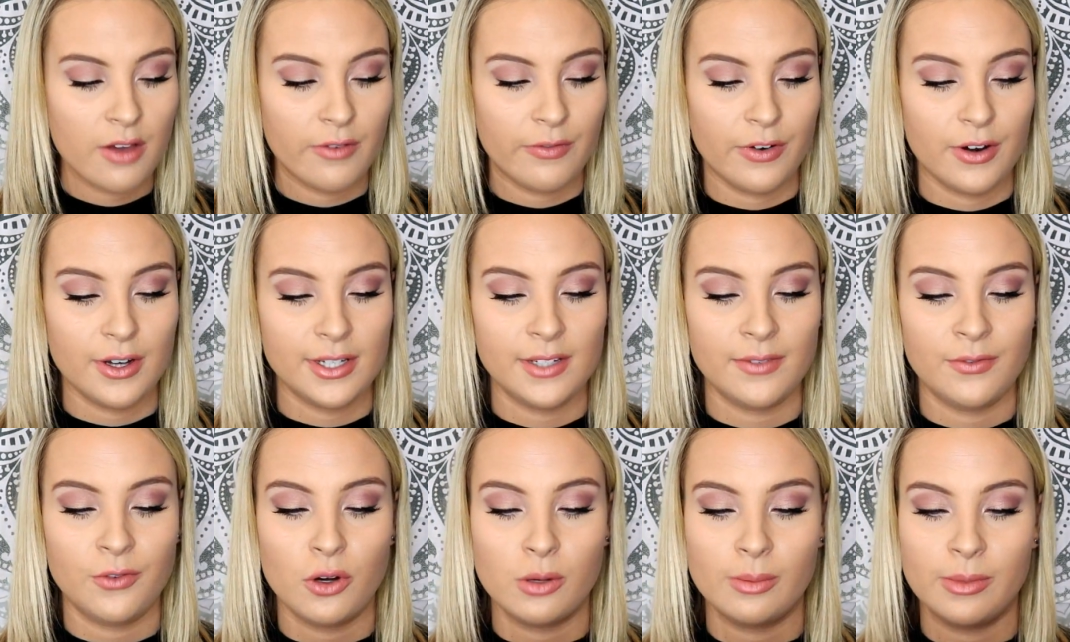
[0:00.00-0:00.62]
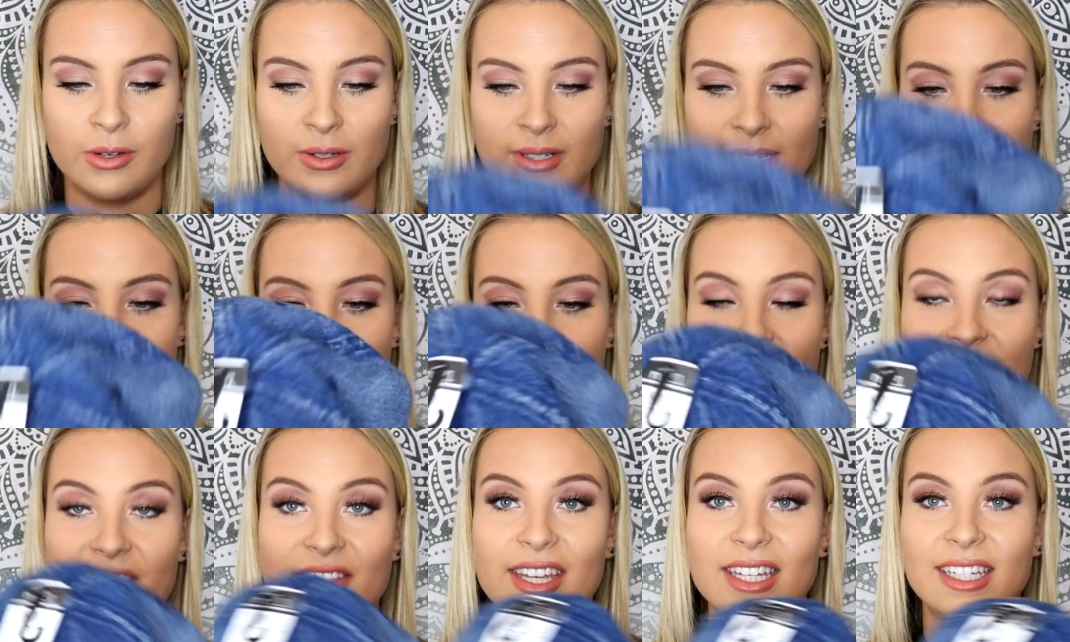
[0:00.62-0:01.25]
First and foremost, I
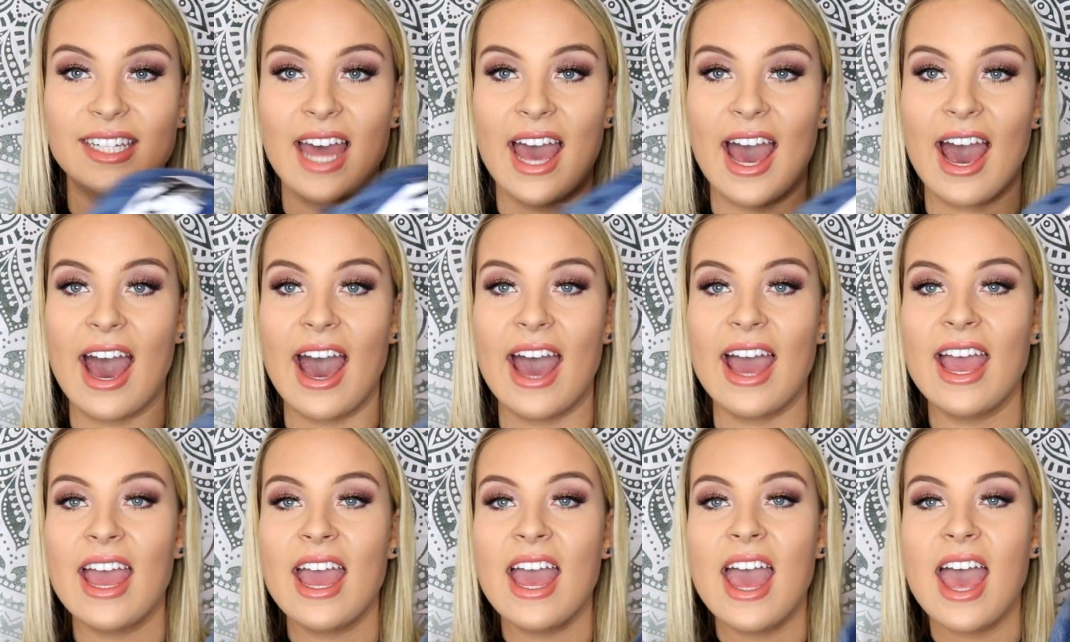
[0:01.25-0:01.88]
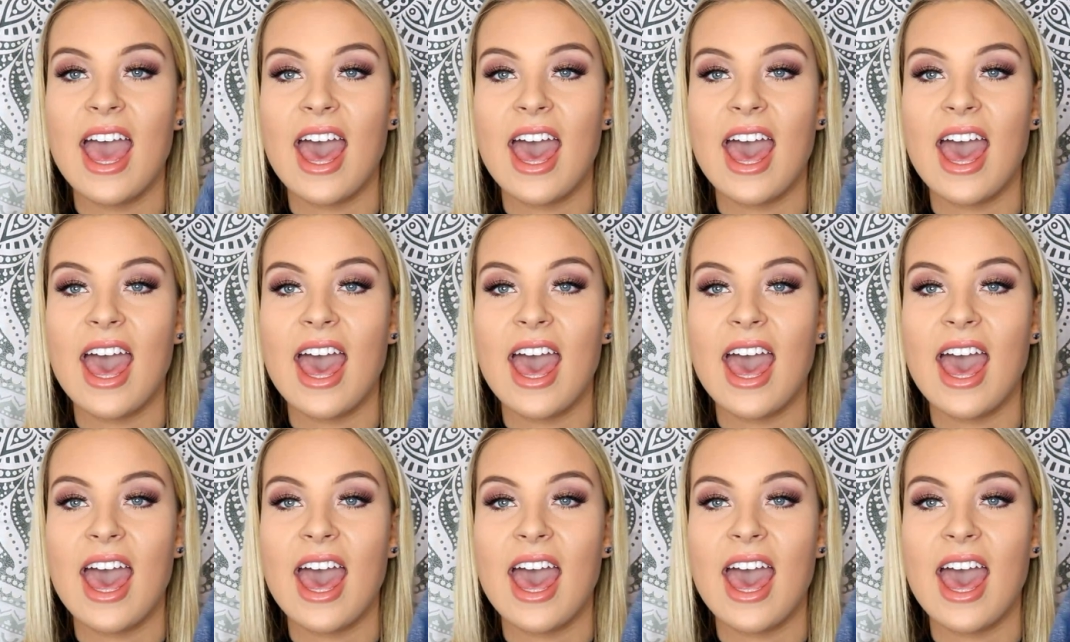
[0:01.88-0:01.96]
got this hat,